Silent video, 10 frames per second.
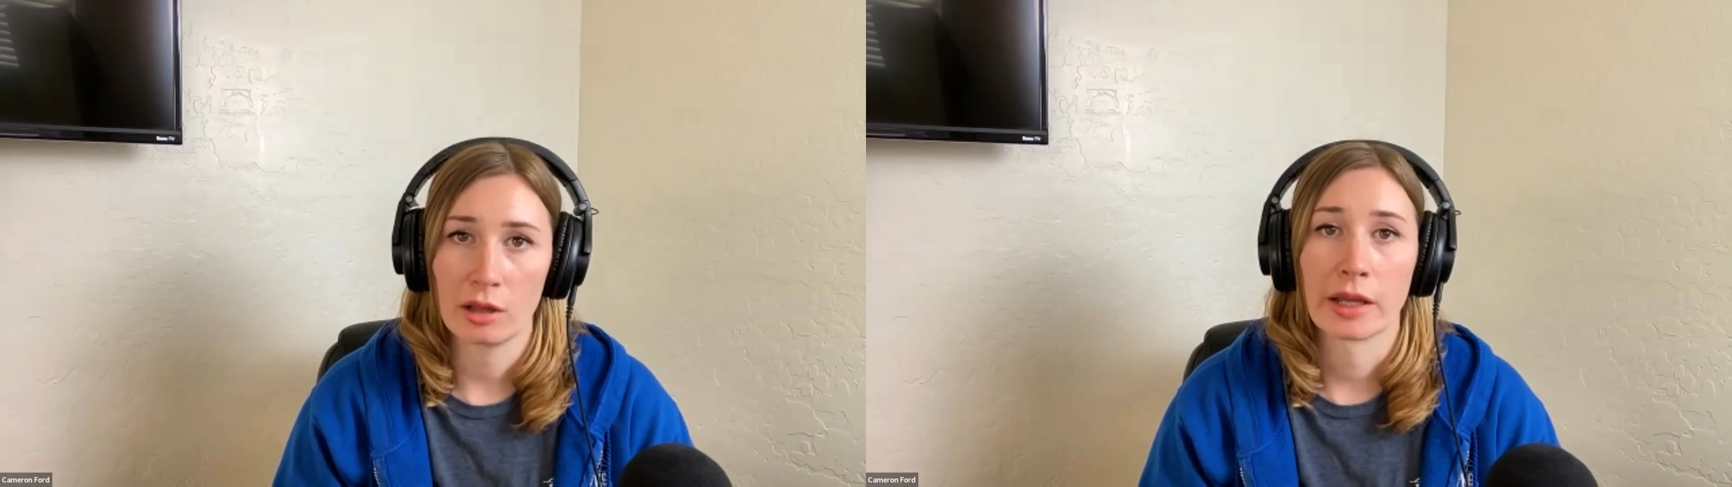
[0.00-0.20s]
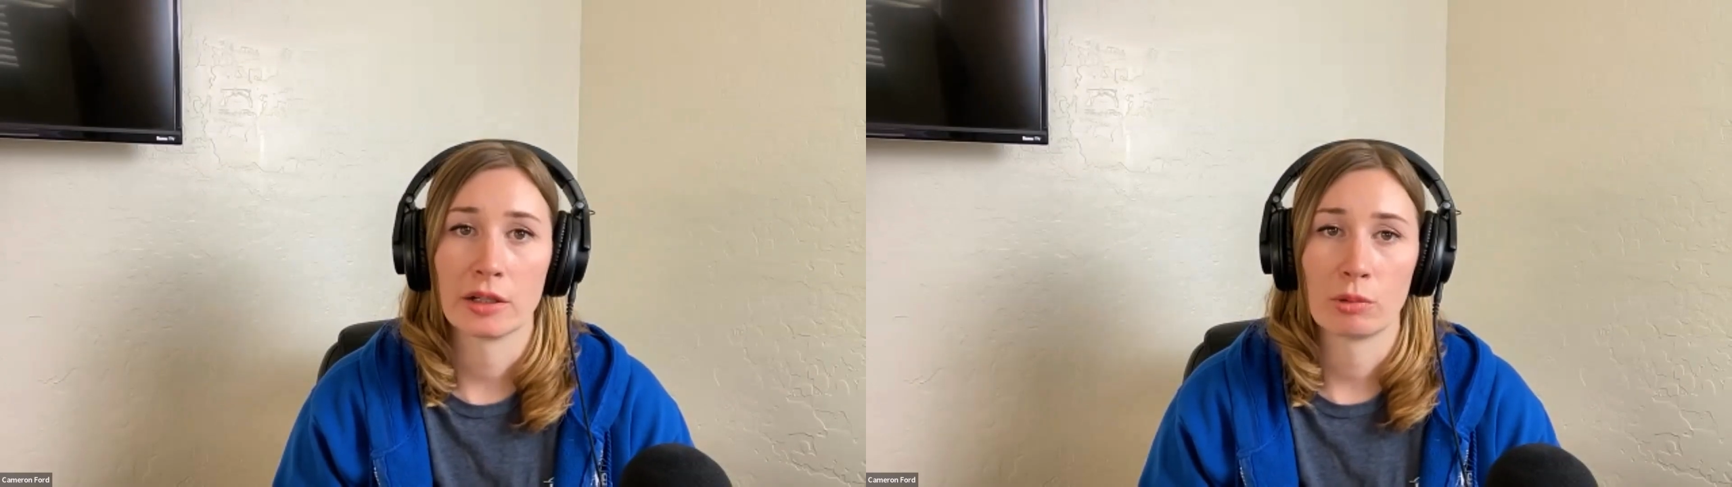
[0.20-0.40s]

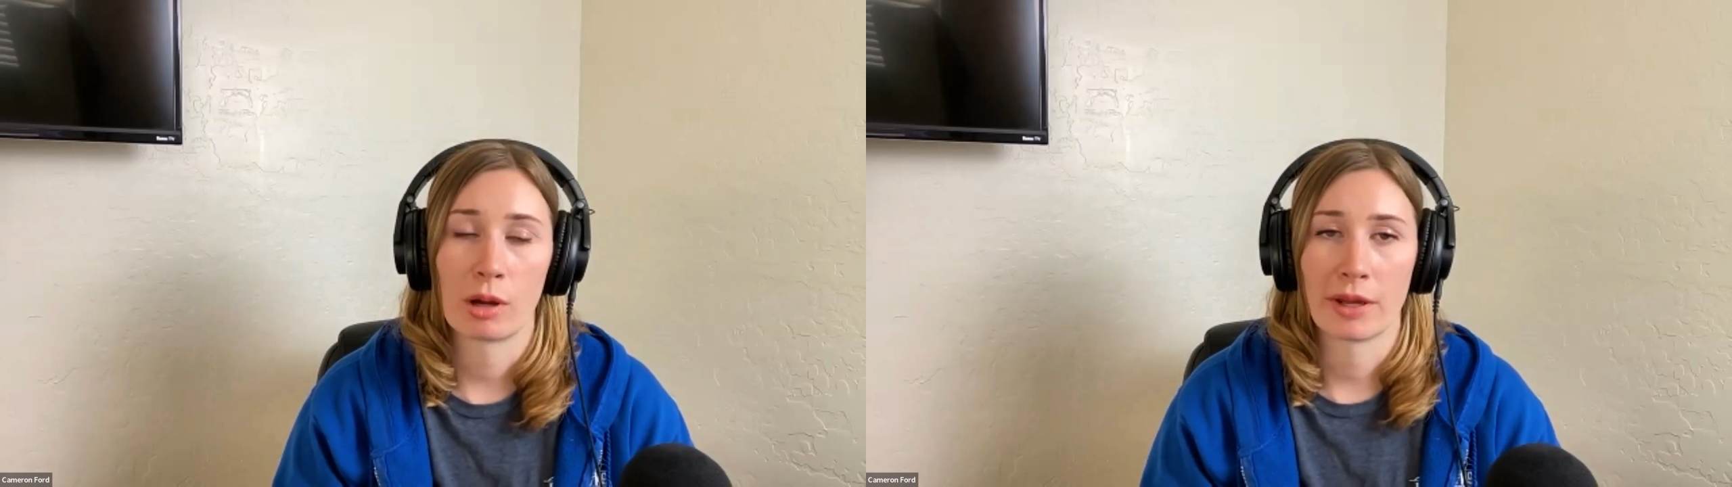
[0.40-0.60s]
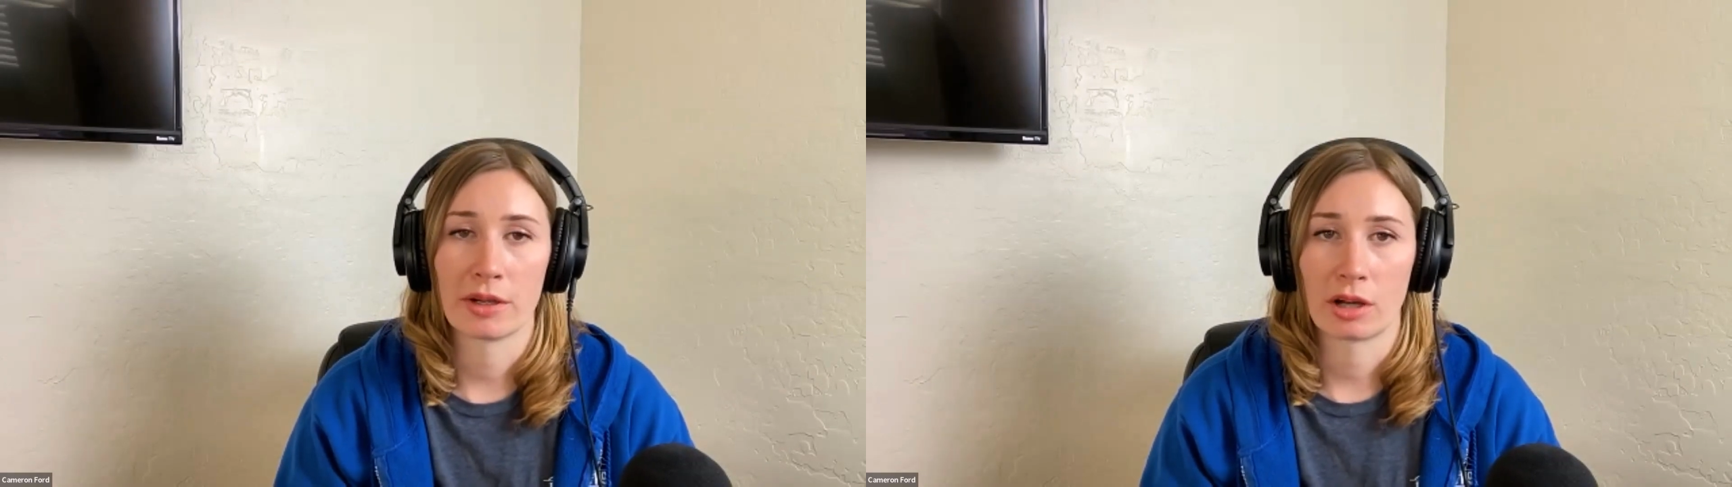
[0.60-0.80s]
And I do
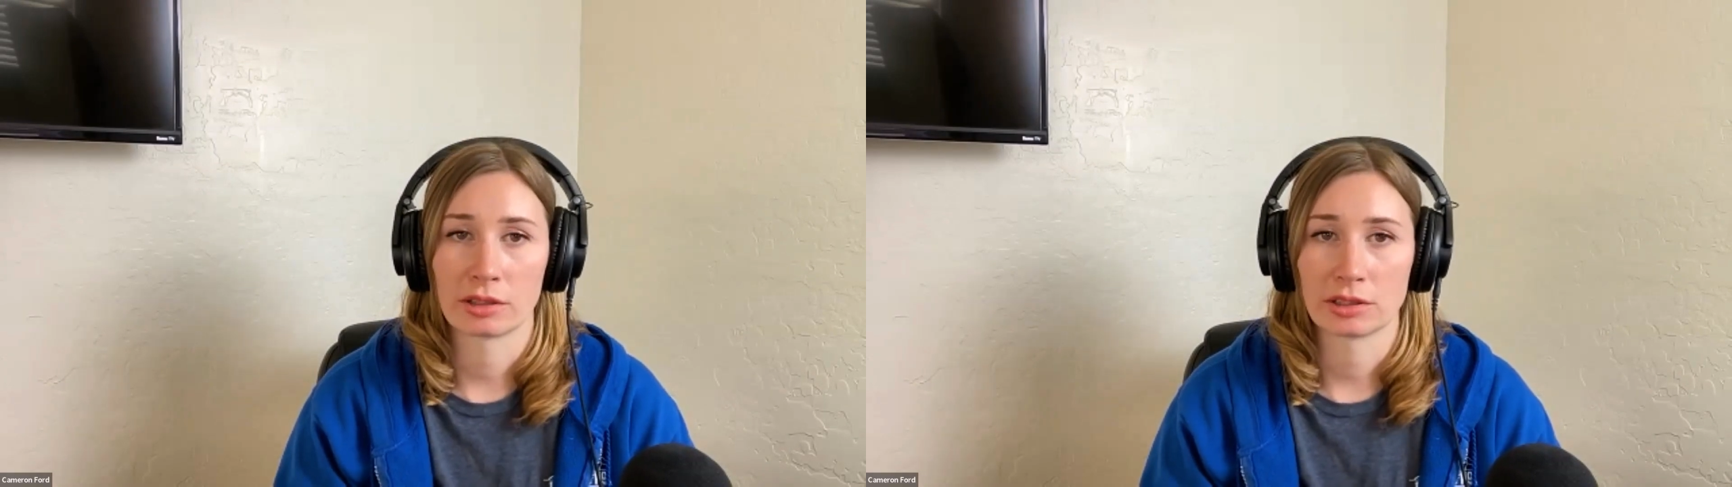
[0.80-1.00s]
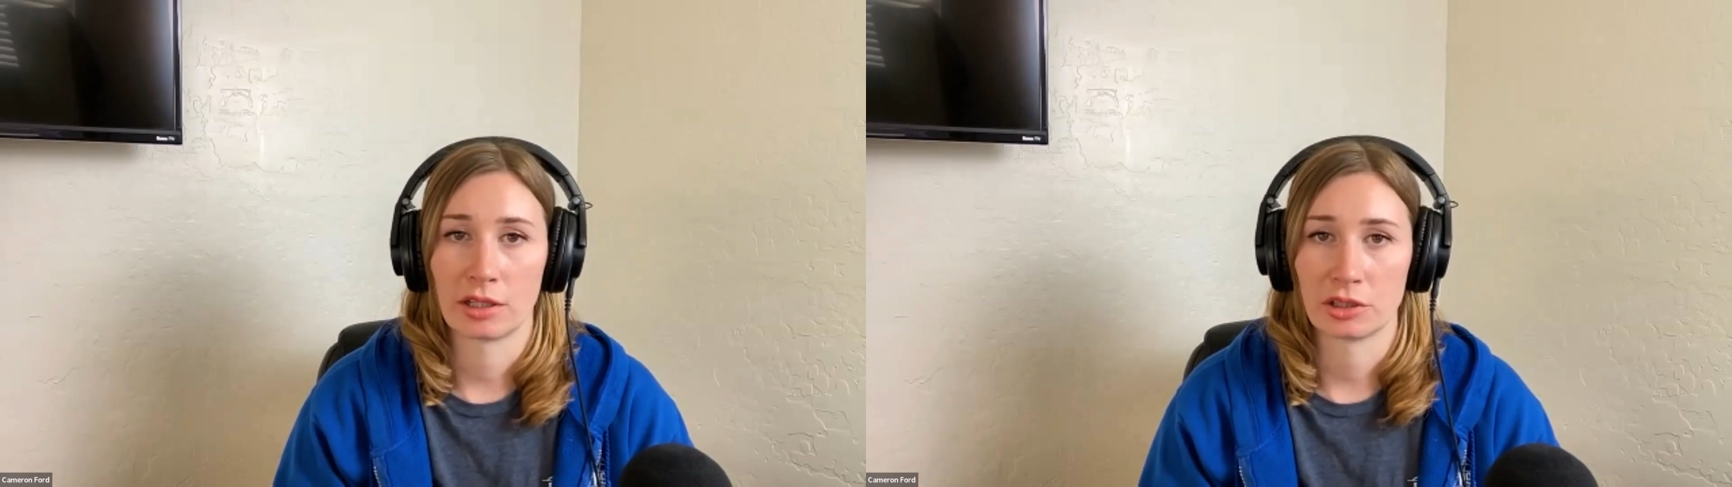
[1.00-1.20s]
want my
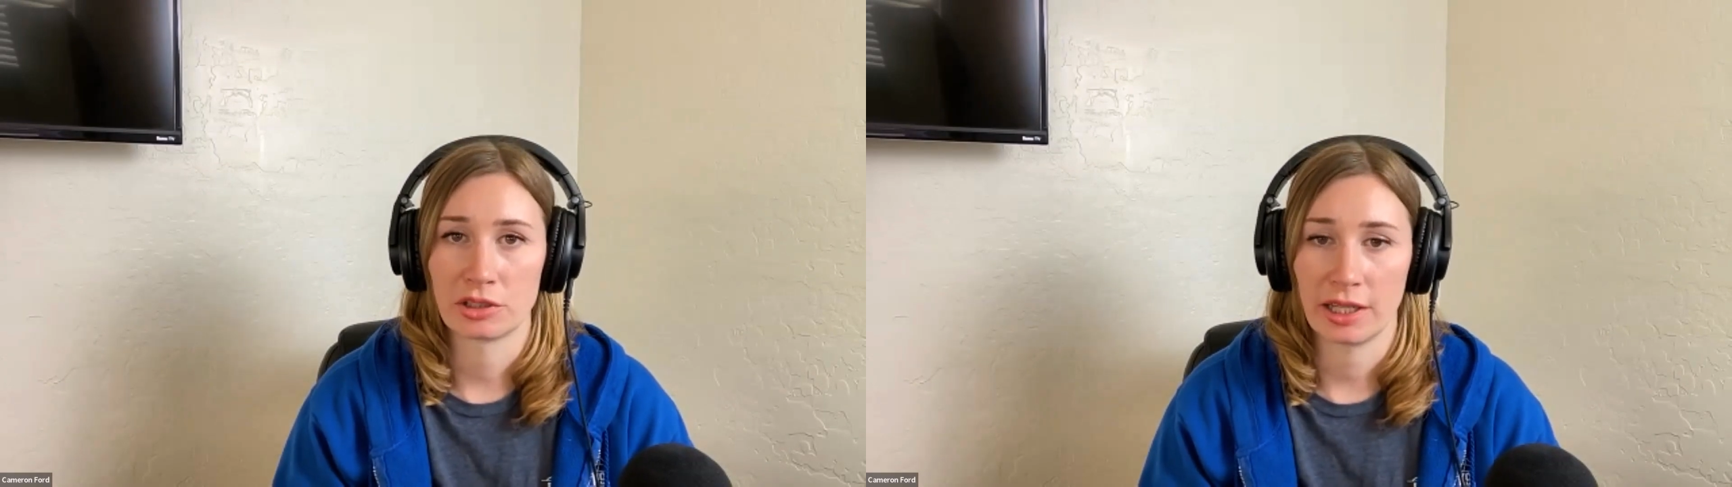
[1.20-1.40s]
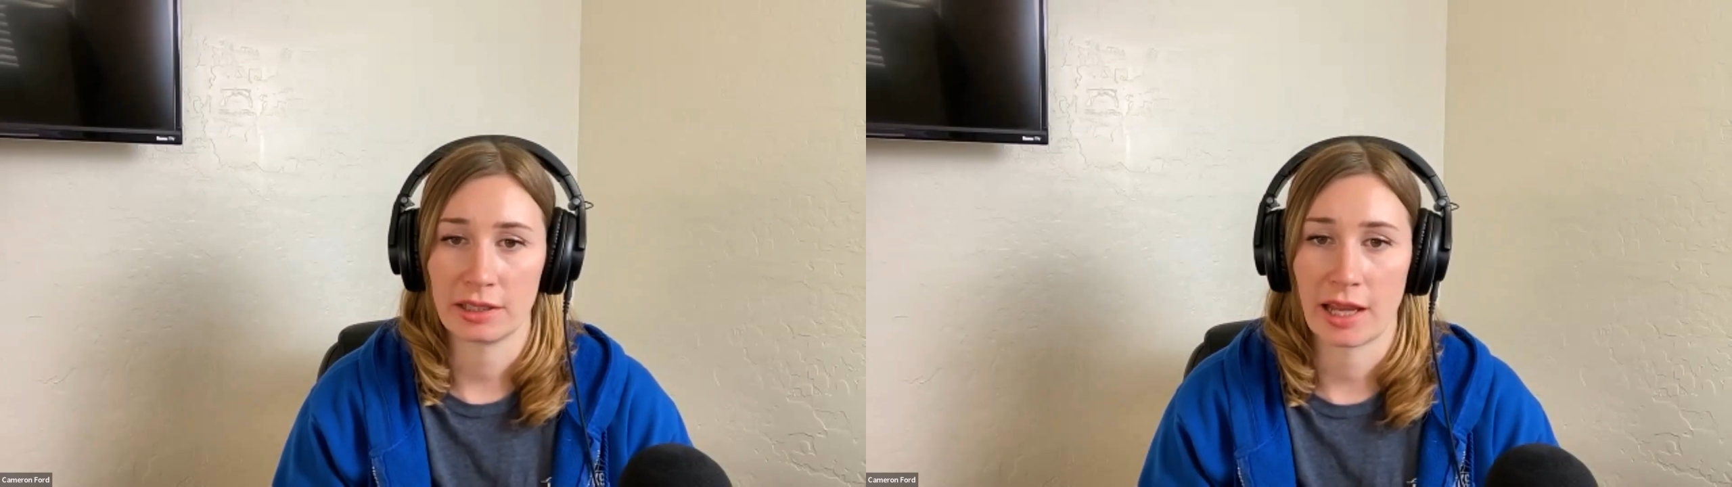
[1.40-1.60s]
dogs to
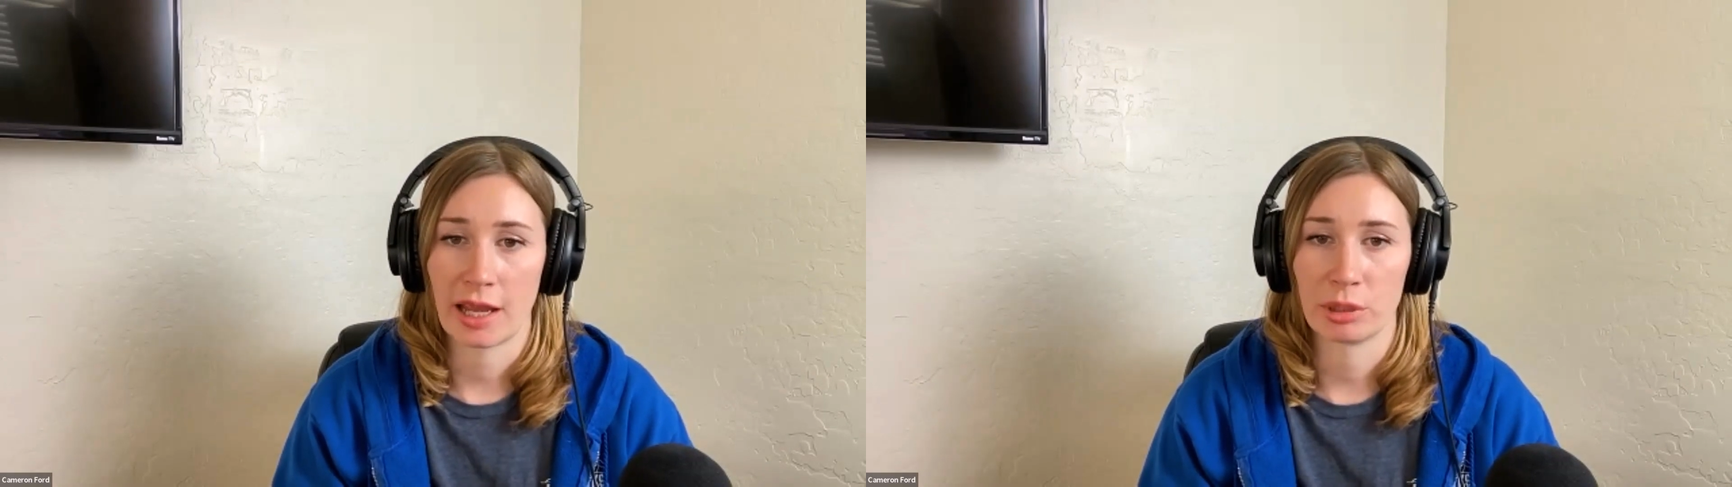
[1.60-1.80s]
understand that.